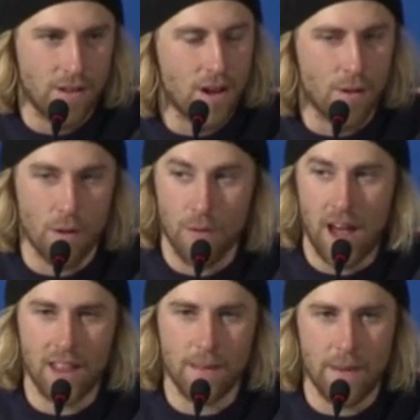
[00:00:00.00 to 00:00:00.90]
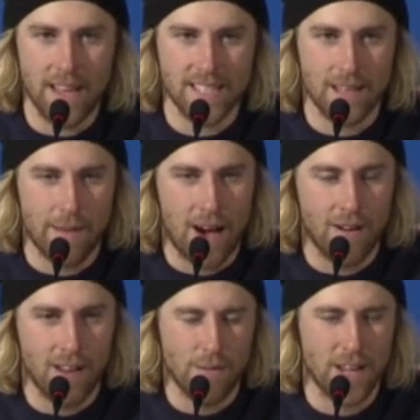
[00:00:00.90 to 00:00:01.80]
you know we're right at the base of the
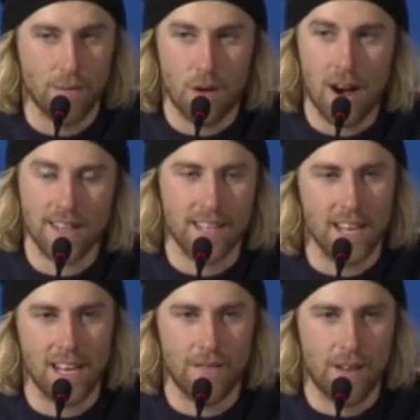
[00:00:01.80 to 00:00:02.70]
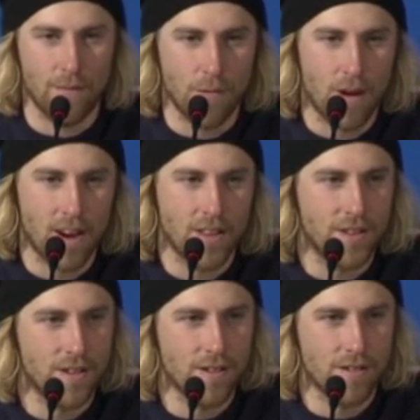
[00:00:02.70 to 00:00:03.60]
mountain. We could walk to any event we wanted
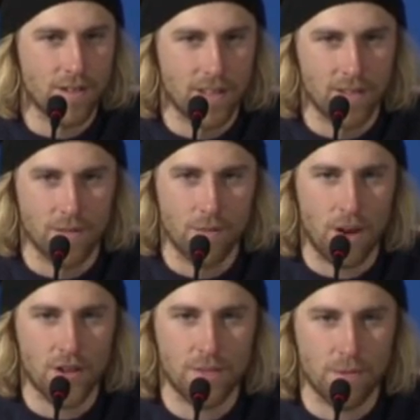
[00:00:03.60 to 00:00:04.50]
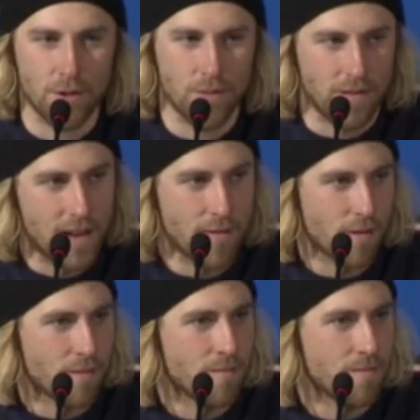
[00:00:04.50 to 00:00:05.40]
to and watch sports we've
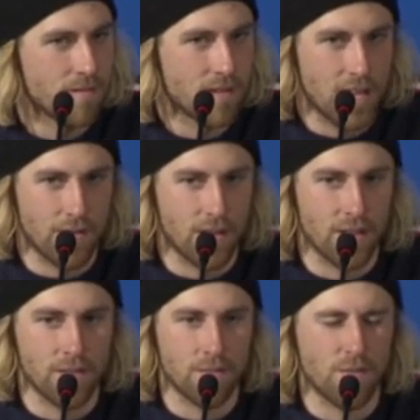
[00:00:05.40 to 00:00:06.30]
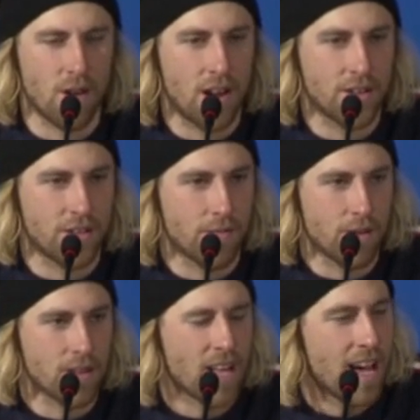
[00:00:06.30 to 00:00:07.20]
never even watched in
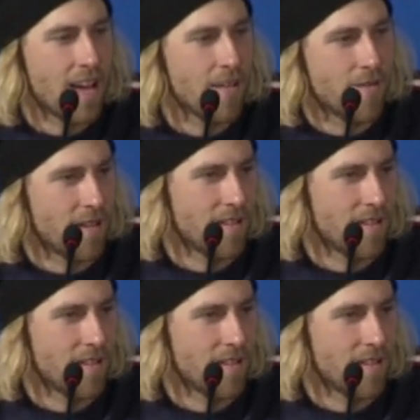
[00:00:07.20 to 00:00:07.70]
real life.